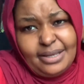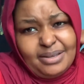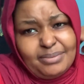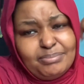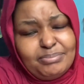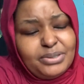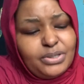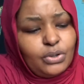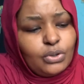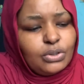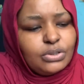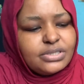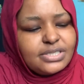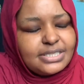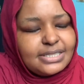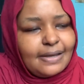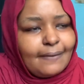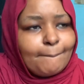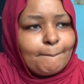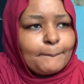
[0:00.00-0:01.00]

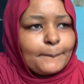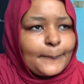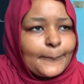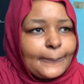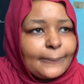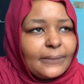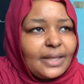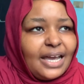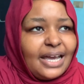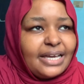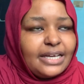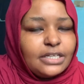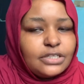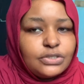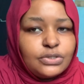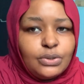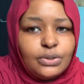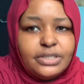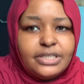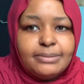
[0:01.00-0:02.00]
because I had
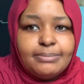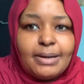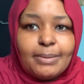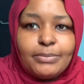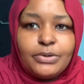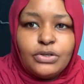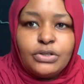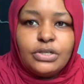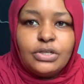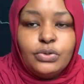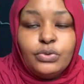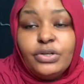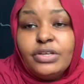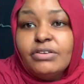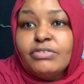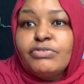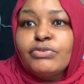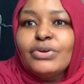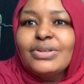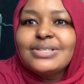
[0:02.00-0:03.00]
told him I'm not
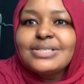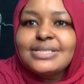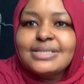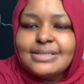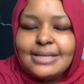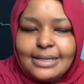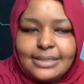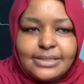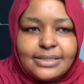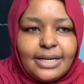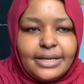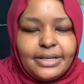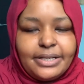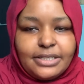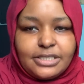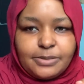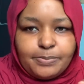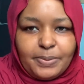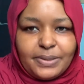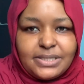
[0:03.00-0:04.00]
looking for such an
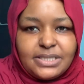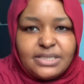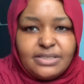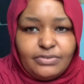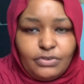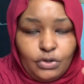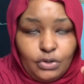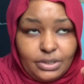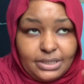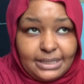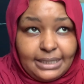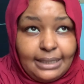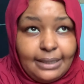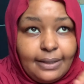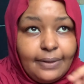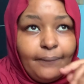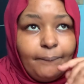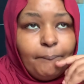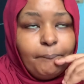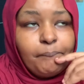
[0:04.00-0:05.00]
expensive
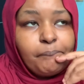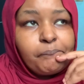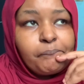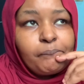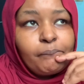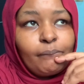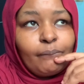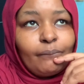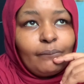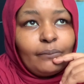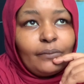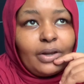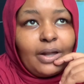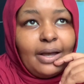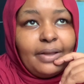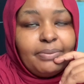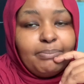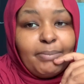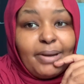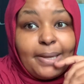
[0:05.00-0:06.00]
hotel,
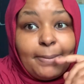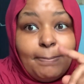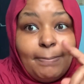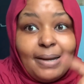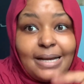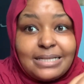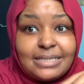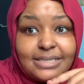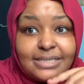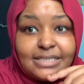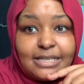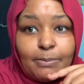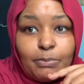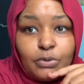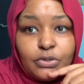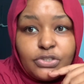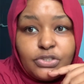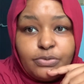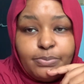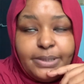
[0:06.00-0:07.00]
and my bus is
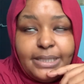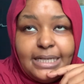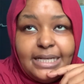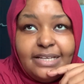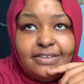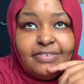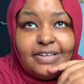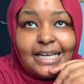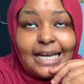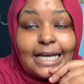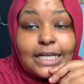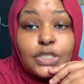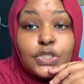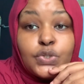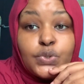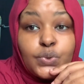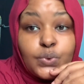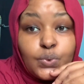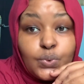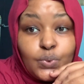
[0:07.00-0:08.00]
supposed to be leaving at
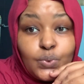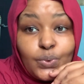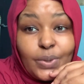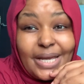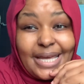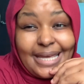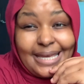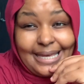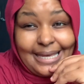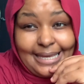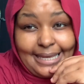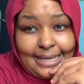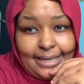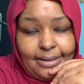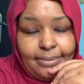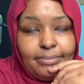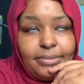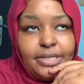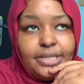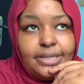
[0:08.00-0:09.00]
2
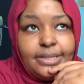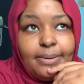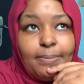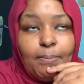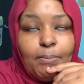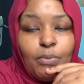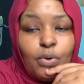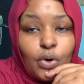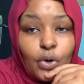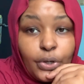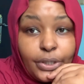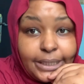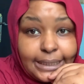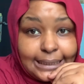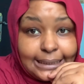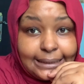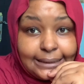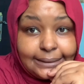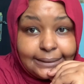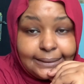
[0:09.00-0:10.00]
a.m. in the
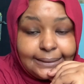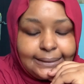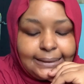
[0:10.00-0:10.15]
morning,